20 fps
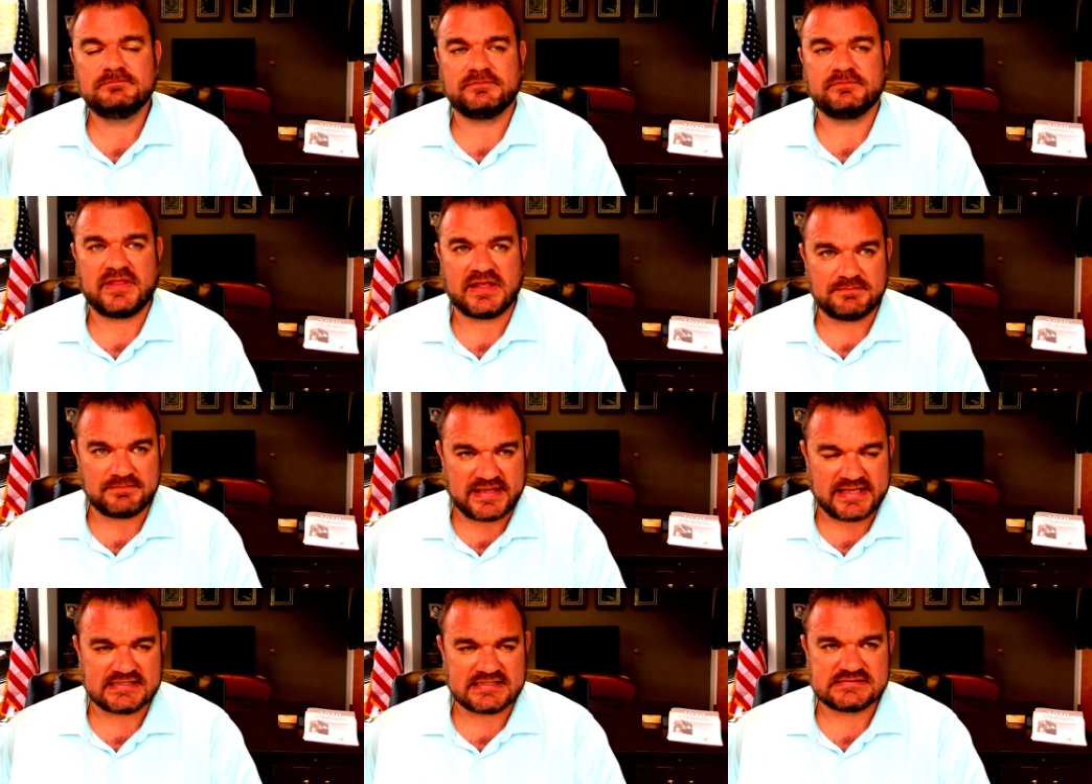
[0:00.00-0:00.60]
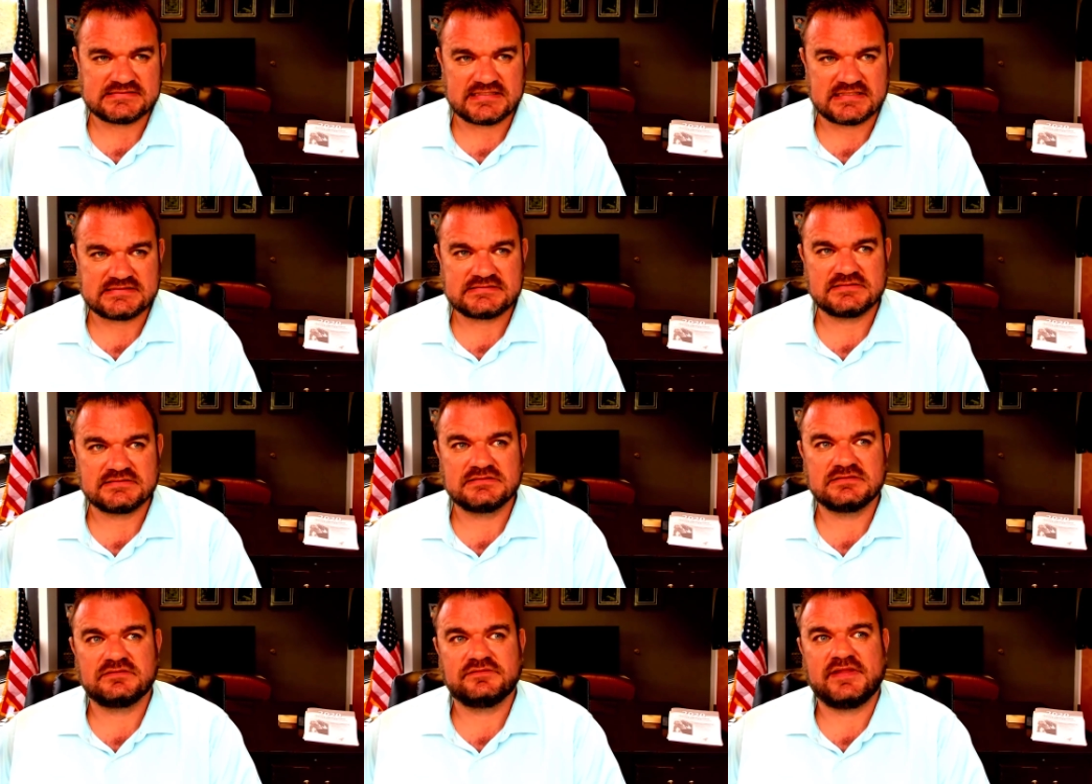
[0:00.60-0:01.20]
that may
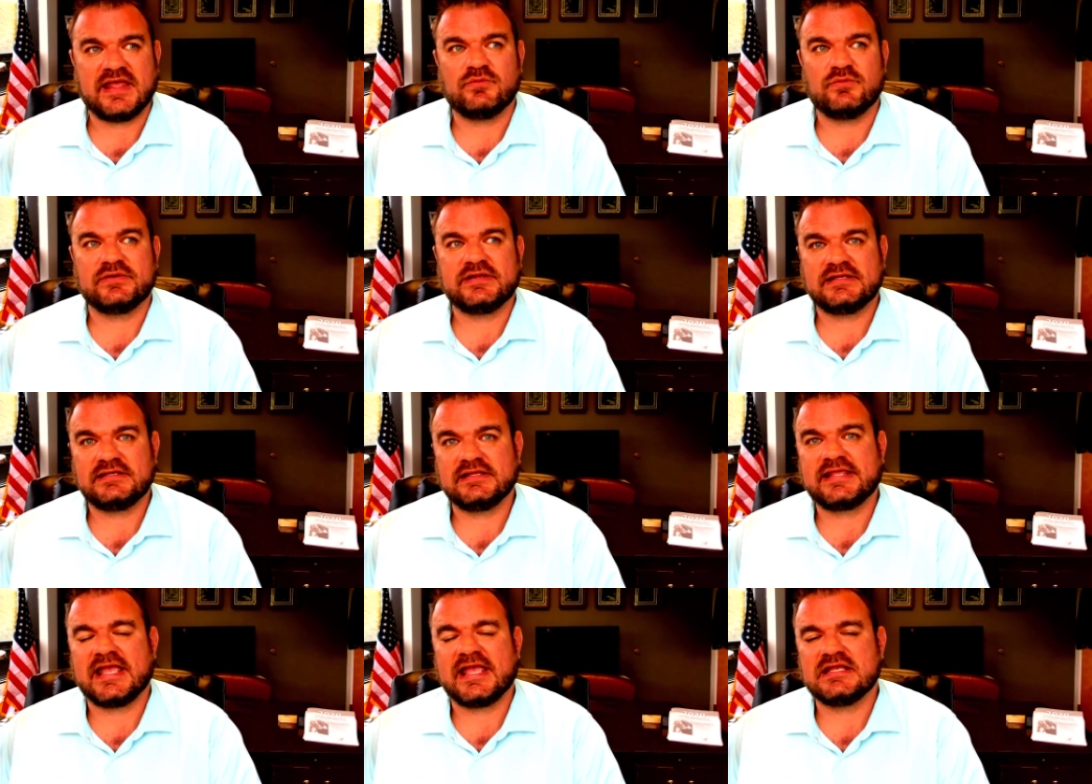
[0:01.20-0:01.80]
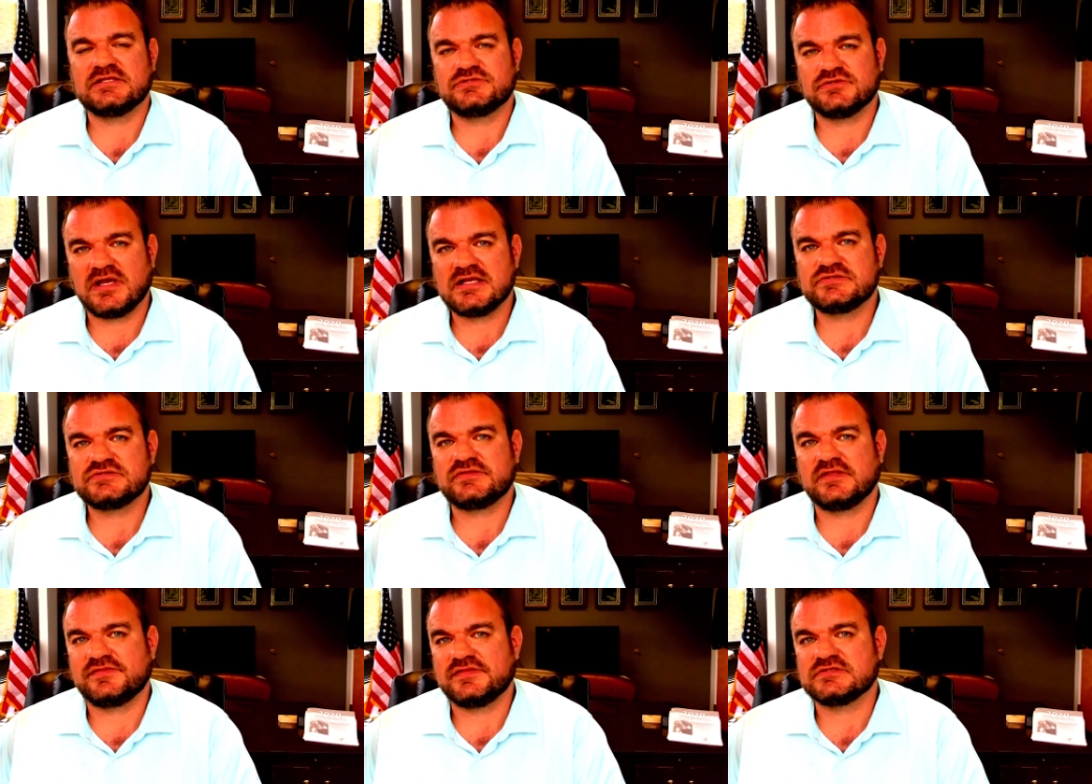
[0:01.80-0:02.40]
exist that would indicate to
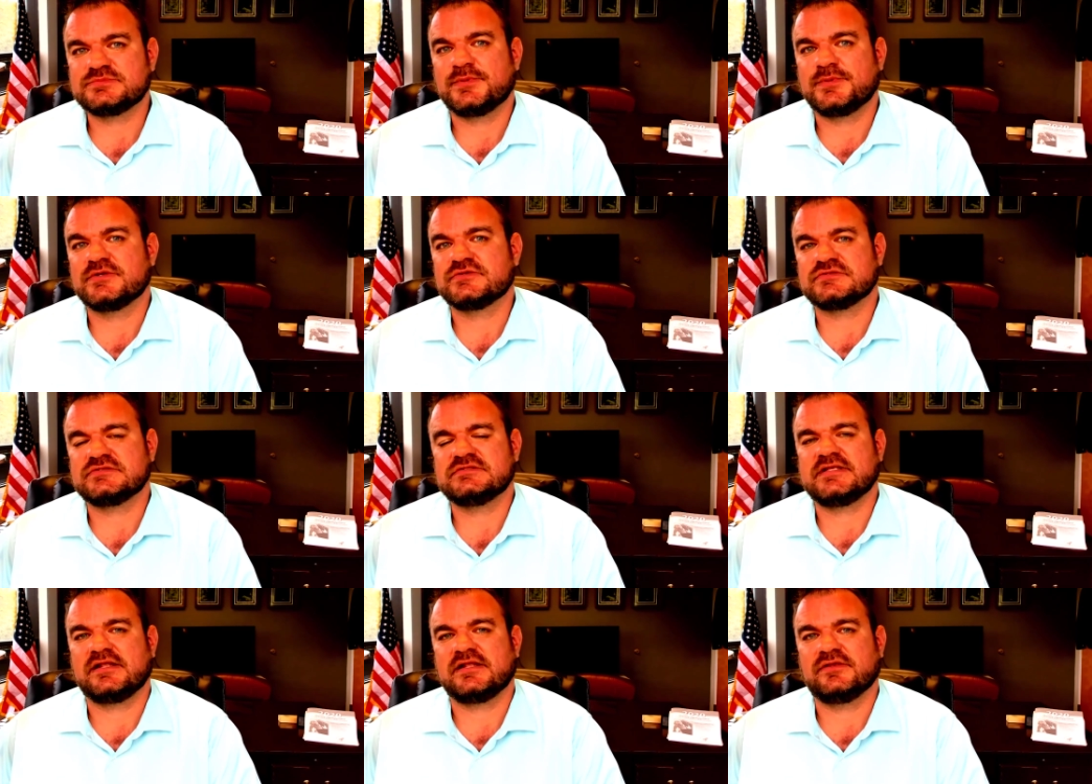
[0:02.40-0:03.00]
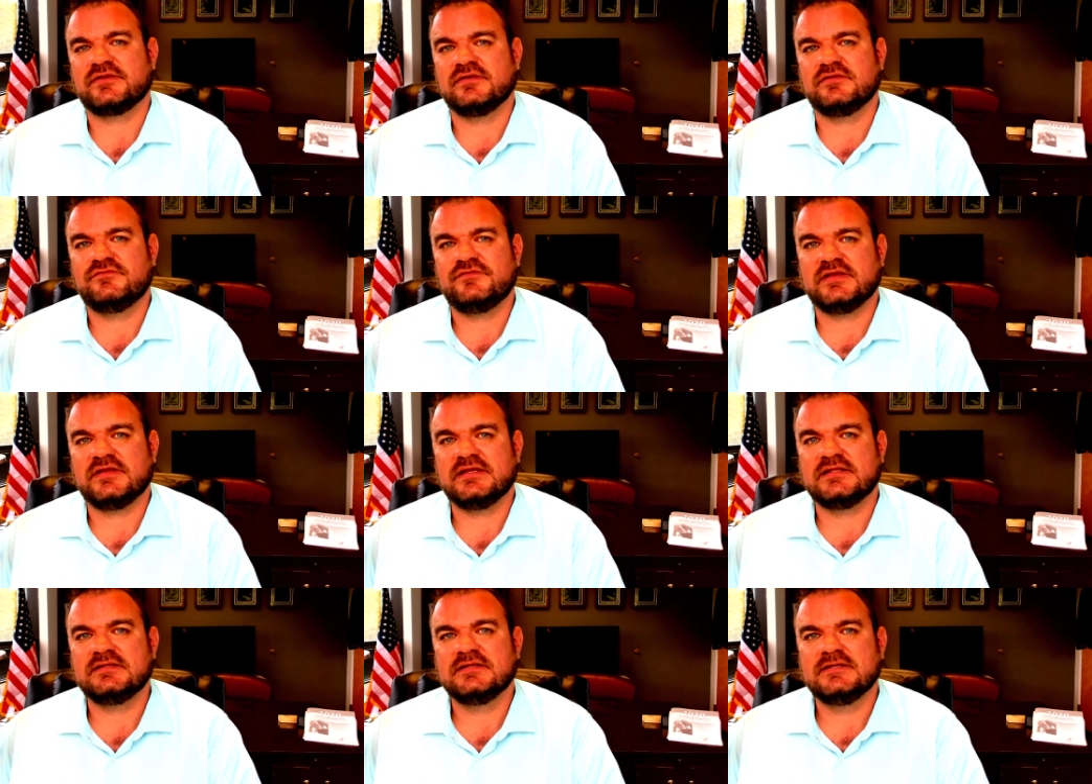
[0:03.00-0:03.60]
us that this person's not a good
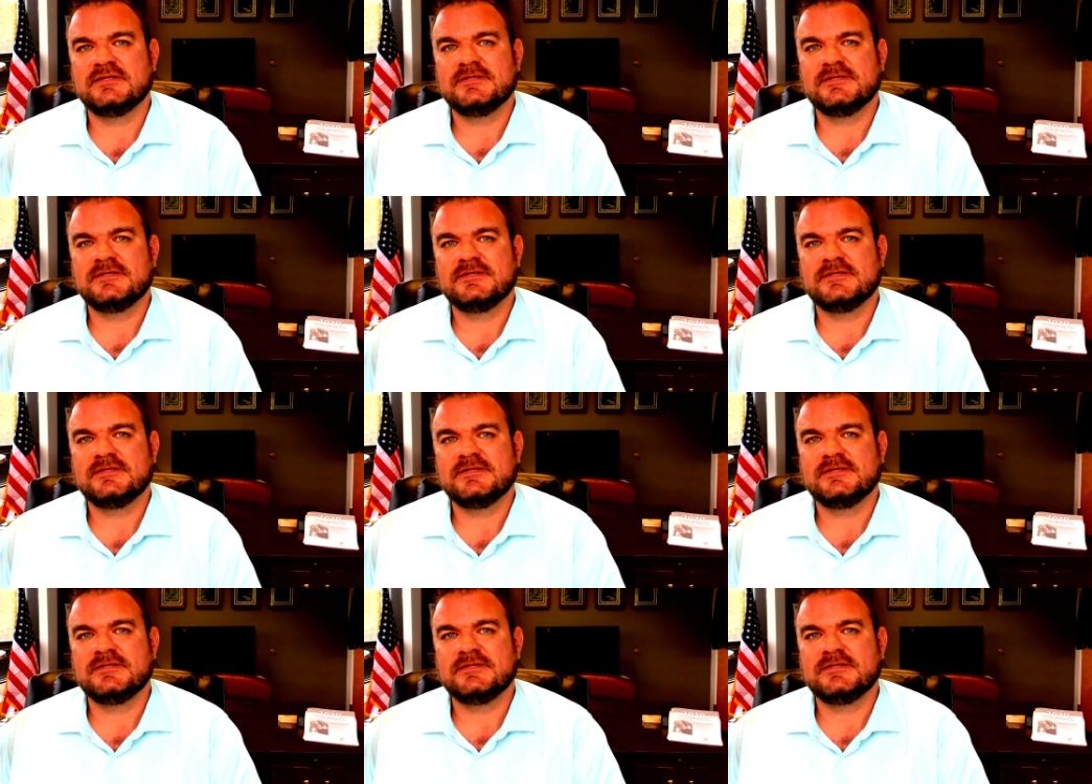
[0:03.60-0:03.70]
fit?